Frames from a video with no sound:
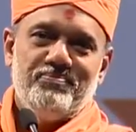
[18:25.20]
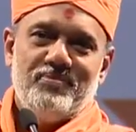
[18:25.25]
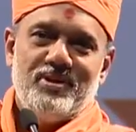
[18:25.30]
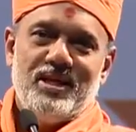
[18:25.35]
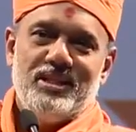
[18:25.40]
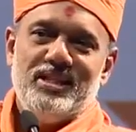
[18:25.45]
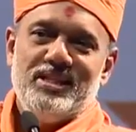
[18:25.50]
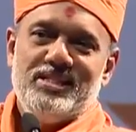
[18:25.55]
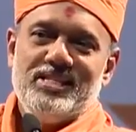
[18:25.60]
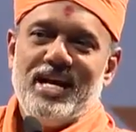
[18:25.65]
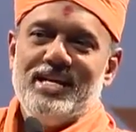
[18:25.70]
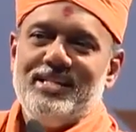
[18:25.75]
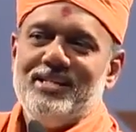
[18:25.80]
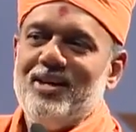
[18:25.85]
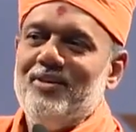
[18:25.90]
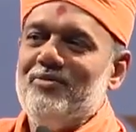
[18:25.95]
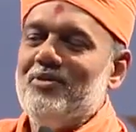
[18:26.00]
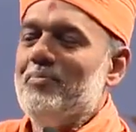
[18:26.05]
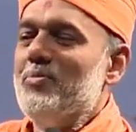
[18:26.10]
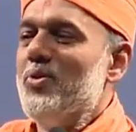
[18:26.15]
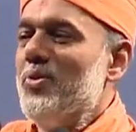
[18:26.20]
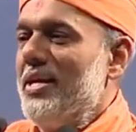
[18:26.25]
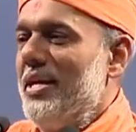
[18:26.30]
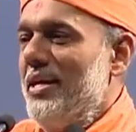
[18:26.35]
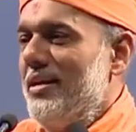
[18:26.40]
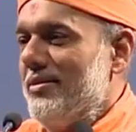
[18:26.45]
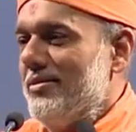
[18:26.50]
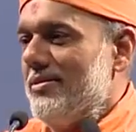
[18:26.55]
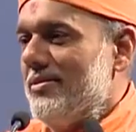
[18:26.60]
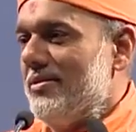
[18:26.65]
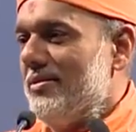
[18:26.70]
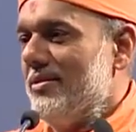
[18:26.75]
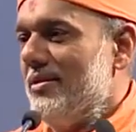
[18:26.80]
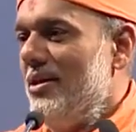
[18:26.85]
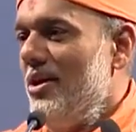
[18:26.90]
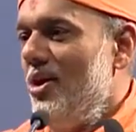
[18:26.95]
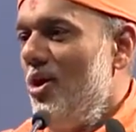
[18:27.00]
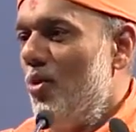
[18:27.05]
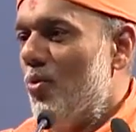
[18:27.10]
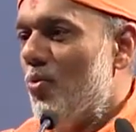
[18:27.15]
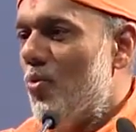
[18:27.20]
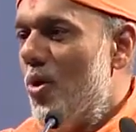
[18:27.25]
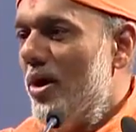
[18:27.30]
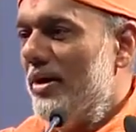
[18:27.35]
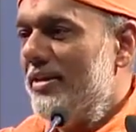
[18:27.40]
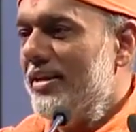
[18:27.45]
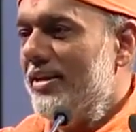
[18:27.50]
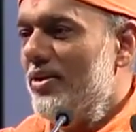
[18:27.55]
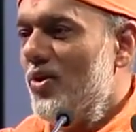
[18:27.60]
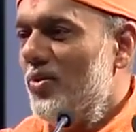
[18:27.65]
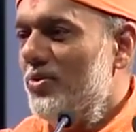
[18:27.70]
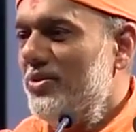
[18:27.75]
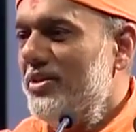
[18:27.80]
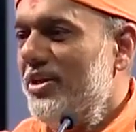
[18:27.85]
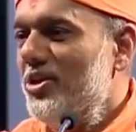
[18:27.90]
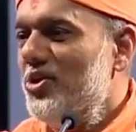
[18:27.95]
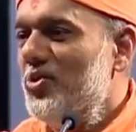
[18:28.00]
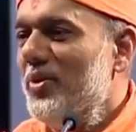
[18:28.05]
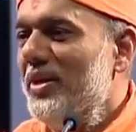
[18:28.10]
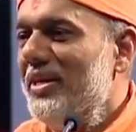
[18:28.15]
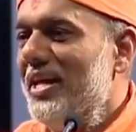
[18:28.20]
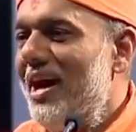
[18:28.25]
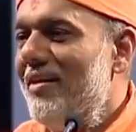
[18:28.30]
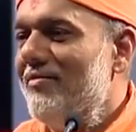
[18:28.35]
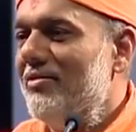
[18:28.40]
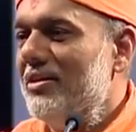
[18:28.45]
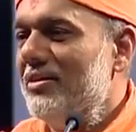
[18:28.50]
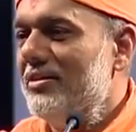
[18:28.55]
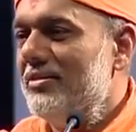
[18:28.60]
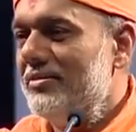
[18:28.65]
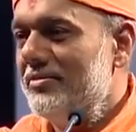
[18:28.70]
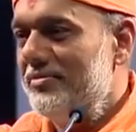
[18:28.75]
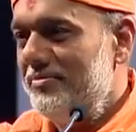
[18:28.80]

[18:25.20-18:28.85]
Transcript: and the title of the book is What They Don't Teach You at Harvard.